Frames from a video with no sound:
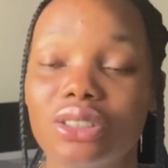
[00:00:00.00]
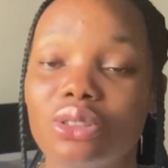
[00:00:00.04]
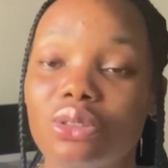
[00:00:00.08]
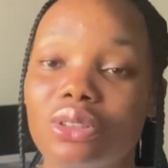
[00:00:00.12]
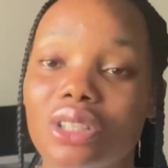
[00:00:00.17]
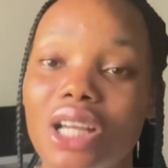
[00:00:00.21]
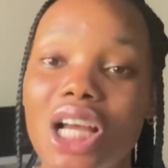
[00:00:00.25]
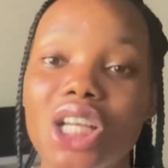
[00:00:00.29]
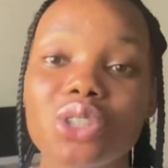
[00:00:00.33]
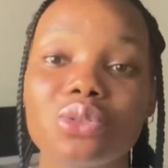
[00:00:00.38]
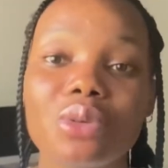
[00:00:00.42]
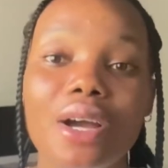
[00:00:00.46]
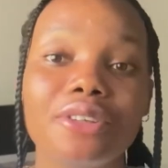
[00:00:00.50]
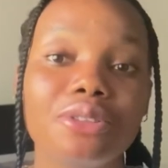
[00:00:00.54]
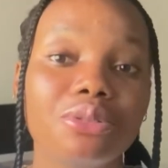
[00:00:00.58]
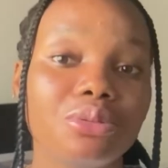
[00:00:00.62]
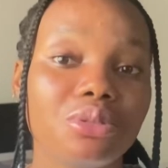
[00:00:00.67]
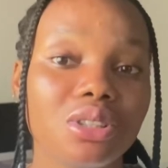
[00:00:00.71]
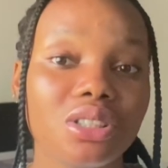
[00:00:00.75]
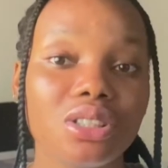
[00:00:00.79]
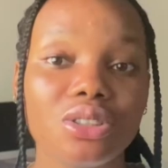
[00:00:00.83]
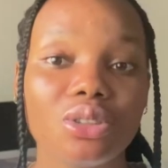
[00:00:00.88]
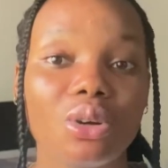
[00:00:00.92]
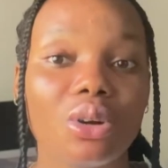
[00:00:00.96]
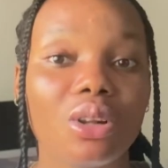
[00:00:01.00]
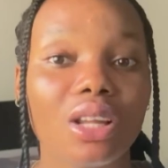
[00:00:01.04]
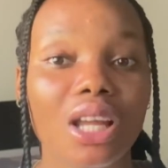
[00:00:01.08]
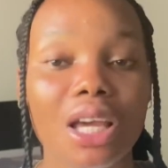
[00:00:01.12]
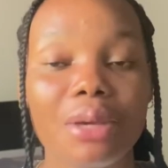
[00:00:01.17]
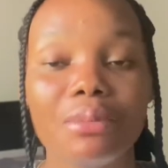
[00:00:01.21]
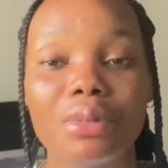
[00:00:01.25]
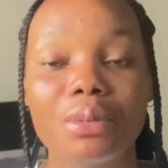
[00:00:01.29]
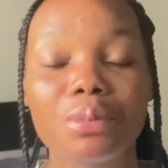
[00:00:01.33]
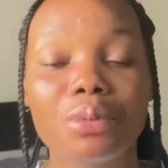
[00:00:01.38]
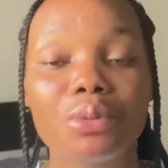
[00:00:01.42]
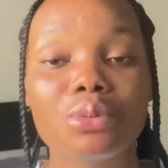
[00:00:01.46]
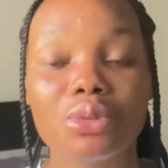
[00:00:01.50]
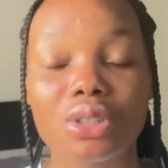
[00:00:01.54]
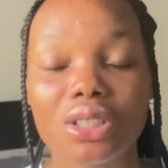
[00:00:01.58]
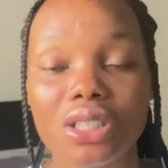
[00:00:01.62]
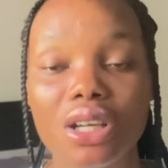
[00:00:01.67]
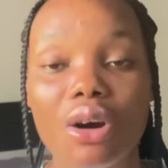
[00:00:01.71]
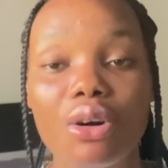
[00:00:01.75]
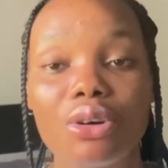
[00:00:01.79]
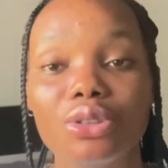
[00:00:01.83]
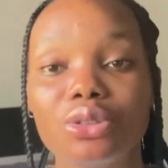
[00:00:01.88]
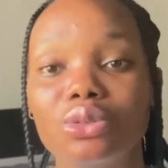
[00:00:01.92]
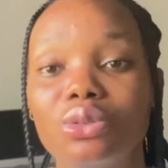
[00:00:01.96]
So that's why you see online people will
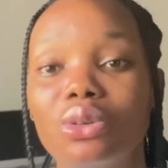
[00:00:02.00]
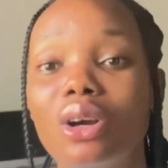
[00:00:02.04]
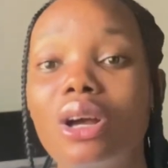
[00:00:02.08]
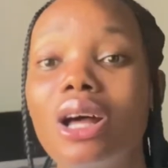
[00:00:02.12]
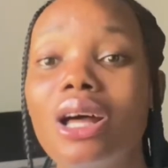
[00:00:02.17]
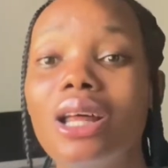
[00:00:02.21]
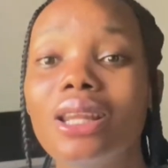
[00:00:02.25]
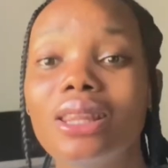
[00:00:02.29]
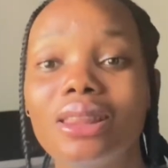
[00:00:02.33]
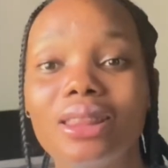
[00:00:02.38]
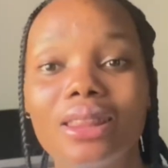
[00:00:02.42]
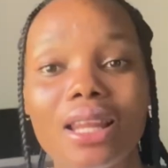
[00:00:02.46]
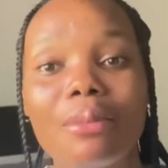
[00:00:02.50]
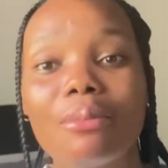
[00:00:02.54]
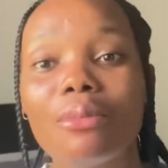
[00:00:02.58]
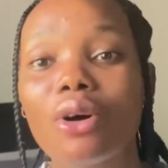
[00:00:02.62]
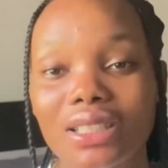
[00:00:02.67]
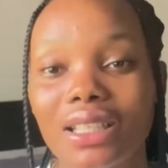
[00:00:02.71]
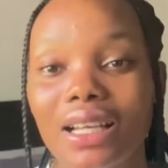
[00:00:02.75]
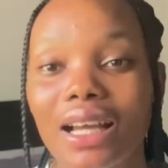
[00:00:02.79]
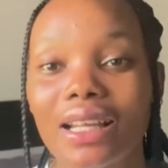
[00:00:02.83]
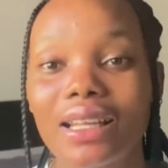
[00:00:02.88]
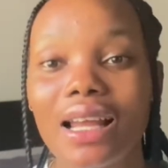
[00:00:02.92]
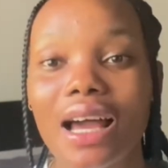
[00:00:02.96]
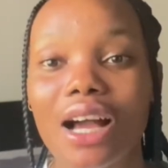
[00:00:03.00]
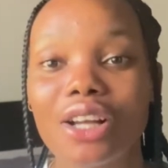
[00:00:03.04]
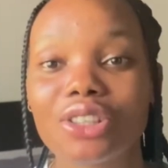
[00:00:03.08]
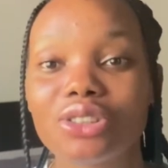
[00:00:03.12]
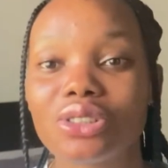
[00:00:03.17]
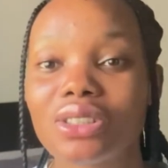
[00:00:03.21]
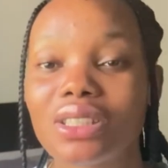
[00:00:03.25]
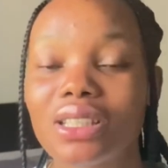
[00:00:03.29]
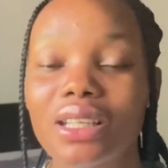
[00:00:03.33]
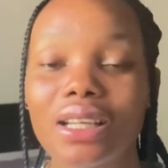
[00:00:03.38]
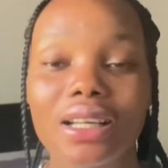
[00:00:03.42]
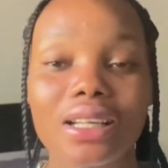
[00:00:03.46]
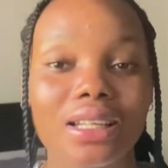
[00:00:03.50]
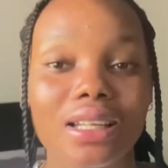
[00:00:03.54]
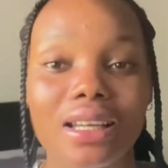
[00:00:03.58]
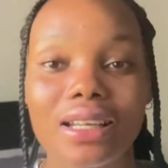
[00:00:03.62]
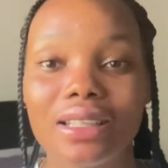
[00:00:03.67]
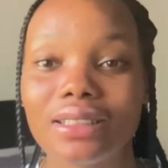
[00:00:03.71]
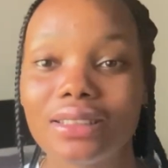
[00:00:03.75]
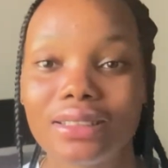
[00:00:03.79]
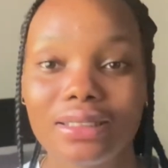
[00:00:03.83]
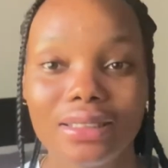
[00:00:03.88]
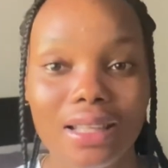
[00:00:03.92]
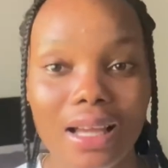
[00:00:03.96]
tell you lemon can actually
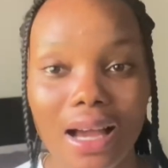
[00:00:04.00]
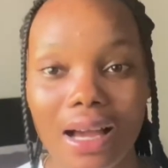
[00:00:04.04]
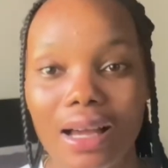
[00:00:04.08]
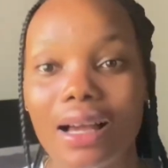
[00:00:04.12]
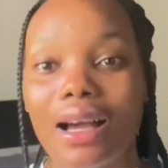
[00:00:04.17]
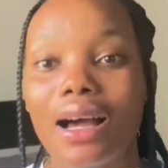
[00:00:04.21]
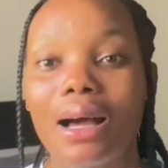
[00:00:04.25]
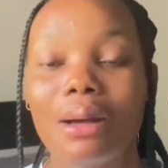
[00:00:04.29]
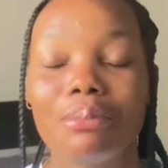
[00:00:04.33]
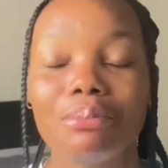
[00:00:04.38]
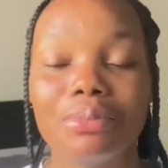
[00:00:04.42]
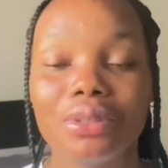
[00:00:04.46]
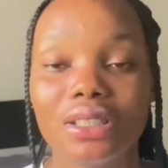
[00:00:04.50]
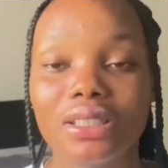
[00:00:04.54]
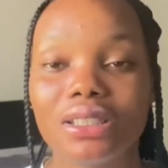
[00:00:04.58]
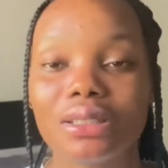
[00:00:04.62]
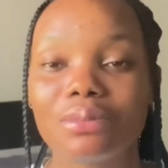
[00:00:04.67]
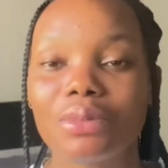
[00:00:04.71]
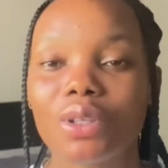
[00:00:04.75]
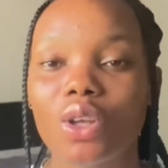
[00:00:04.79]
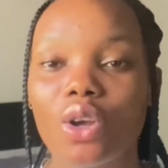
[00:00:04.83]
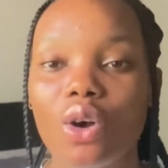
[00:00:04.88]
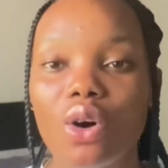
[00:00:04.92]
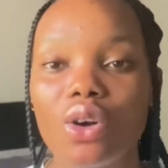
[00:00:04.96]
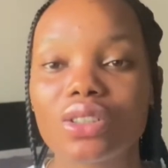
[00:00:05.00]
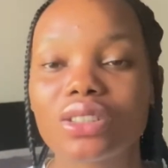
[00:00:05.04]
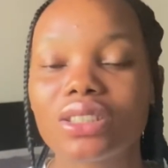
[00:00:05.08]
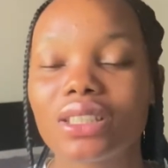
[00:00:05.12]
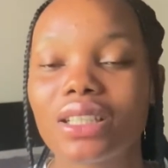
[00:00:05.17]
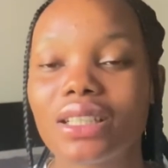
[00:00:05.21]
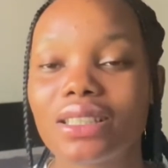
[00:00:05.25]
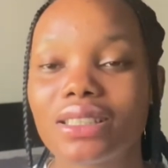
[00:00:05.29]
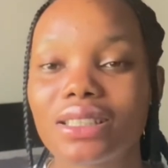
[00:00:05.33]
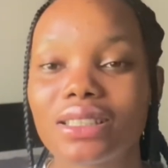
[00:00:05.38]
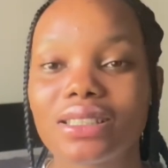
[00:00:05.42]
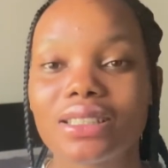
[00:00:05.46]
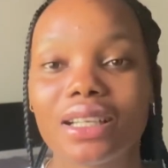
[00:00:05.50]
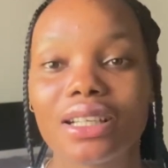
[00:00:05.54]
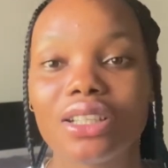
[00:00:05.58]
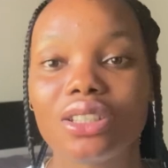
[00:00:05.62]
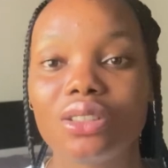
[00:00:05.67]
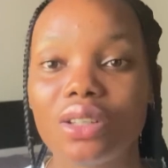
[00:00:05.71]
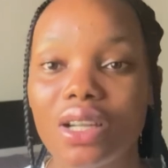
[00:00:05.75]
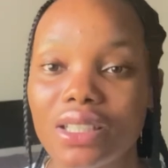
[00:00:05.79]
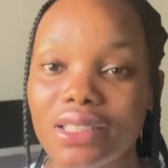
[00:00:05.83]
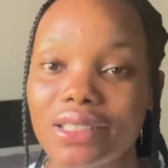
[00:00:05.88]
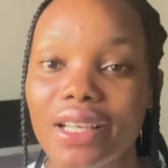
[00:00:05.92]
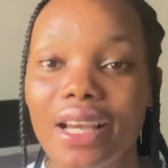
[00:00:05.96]
clear dark armpits, because it is a
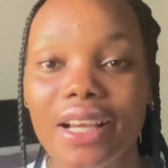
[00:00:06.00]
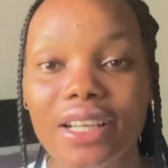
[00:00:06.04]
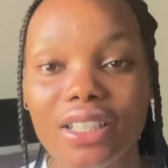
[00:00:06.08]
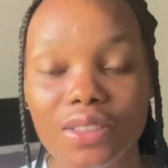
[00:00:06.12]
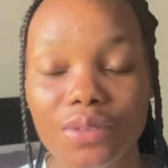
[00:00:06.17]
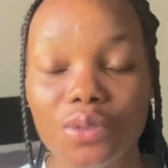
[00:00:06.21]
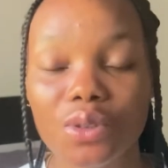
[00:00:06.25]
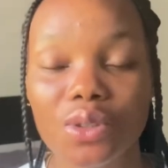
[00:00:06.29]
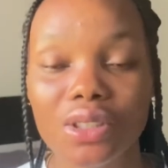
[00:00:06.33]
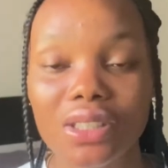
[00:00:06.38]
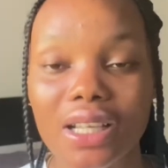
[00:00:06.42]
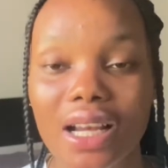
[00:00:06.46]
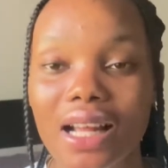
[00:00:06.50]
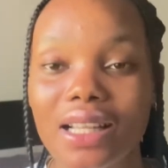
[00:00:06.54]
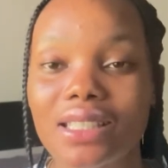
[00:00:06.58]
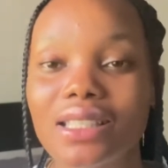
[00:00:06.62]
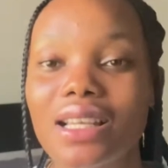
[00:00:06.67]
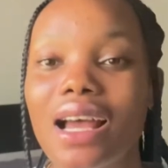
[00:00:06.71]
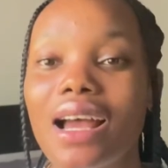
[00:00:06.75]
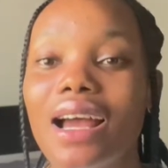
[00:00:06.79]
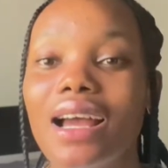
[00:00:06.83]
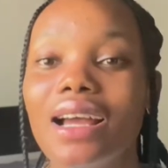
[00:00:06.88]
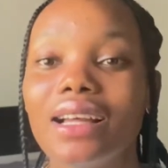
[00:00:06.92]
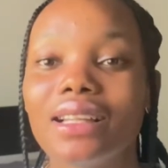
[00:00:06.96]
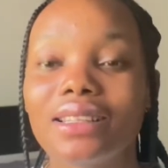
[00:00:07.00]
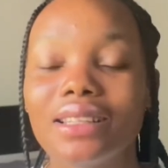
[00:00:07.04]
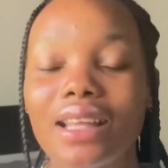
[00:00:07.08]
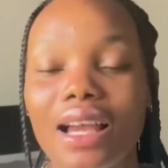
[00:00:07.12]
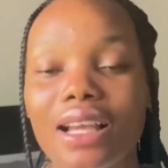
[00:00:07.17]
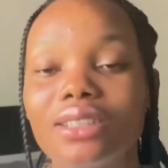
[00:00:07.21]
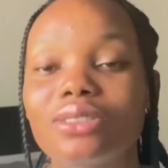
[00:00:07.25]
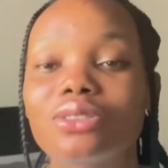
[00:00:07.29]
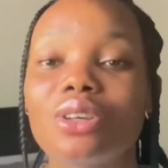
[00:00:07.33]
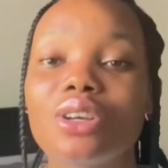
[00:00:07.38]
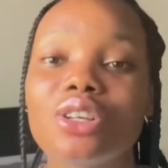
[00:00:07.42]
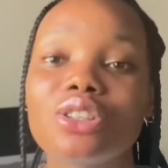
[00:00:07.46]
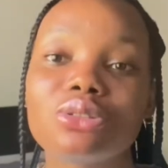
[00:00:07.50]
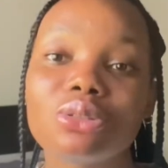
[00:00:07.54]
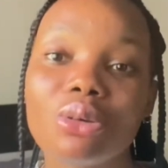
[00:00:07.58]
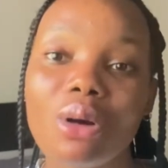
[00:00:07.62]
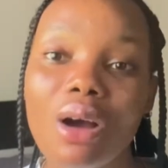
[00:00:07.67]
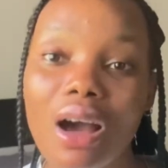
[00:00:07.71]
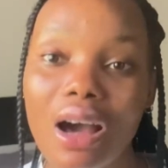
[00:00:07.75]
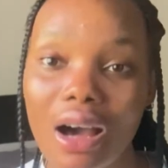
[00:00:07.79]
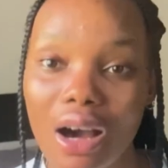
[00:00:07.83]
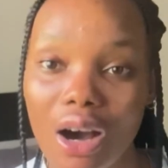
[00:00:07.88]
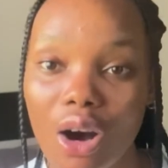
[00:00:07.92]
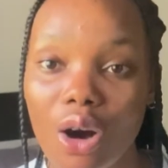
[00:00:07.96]
great exfoliant that is going to
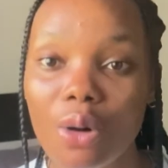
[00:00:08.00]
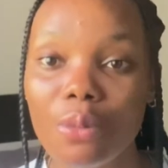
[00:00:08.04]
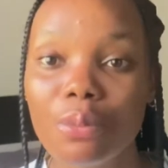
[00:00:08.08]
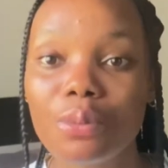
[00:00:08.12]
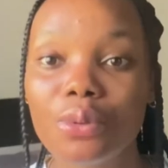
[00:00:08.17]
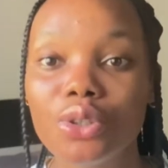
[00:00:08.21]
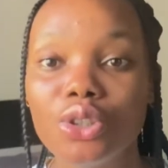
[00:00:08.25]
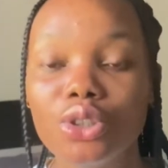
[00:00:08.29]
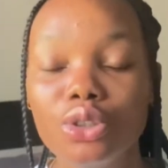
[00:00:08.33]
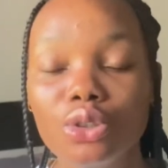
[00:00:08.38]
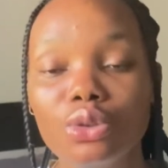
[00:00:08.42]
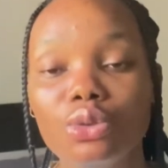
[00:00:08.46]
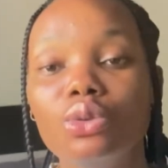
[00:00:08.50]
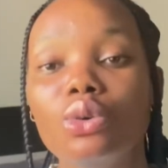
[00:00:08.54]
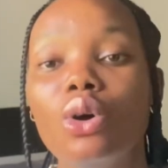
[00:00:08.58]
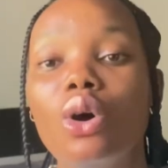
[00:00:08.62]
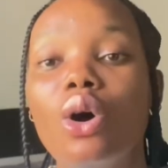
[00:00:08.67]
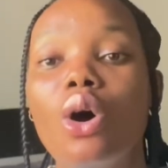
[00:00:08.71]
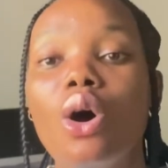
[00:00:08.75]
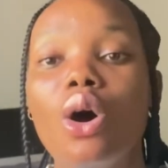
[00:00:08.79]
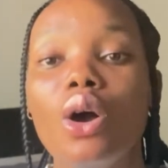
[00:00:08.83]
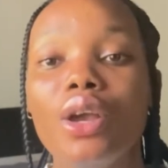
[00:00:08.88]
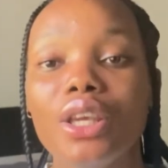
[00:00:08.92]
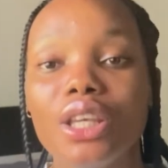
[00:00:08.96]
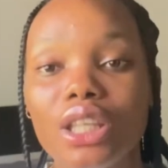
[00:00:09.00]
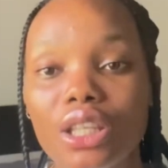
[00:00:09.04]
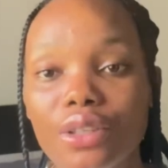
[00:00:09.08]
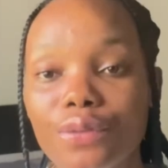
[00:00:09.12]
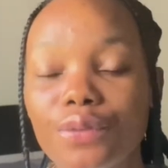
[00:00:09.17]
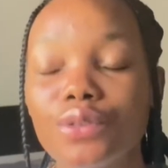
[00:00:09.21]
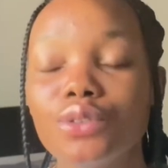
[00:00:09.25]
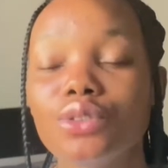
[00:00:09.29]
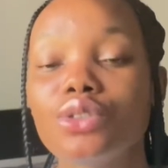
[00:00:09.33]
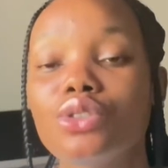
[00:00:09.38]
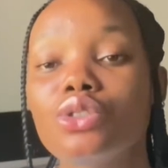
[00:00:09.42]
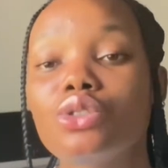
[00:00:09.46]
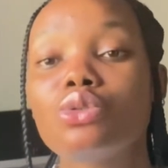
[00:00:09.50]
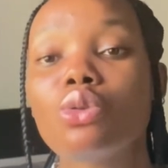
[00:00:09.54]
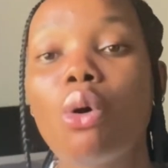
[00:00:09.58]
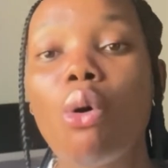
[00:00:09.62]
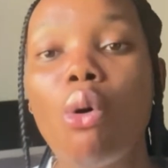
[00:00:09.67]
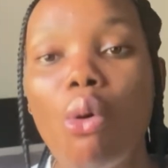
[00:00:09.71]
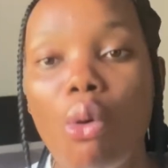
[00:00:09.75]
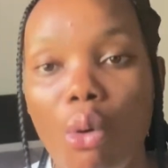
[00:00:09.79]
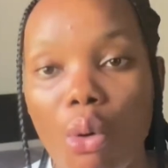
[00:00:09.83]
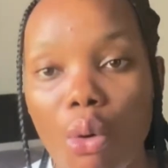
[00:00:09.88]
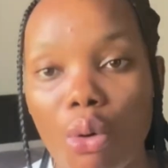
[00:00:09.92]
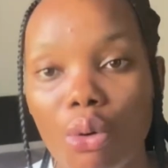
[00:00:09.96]
help you even
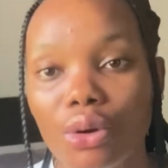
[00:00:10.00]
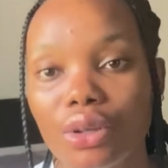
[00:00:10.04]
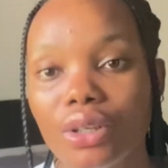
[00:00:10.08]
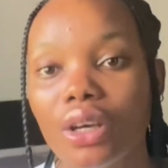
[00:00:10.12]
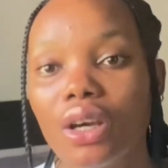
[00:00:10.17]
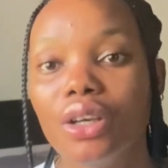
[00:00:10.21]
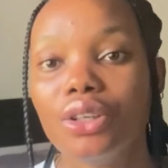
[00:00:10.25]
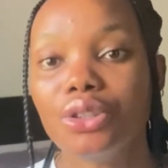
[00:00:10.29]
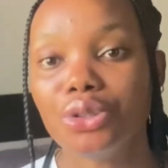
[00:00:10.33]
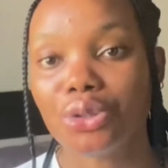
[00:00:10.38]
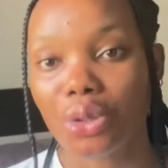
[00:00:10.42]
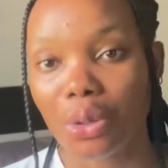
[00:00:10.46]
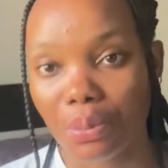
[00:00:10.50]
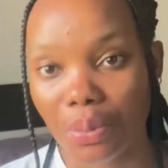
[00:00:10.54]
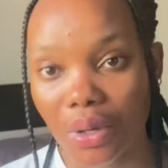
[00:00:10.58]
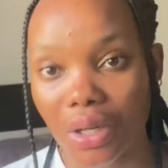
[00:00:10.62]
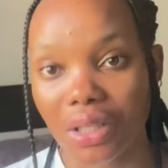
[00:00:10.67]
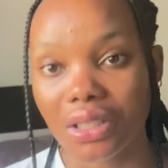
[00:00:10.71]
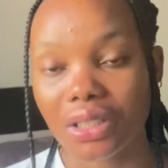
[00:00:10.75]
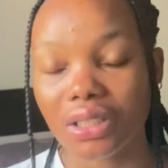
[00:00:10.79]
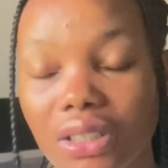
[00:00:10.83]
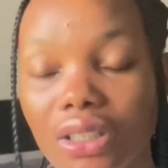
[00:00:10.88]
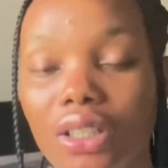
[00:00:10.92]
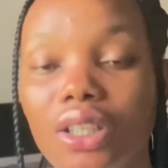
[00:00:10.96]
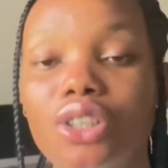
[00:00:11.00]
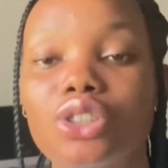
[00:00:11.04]
tone your body.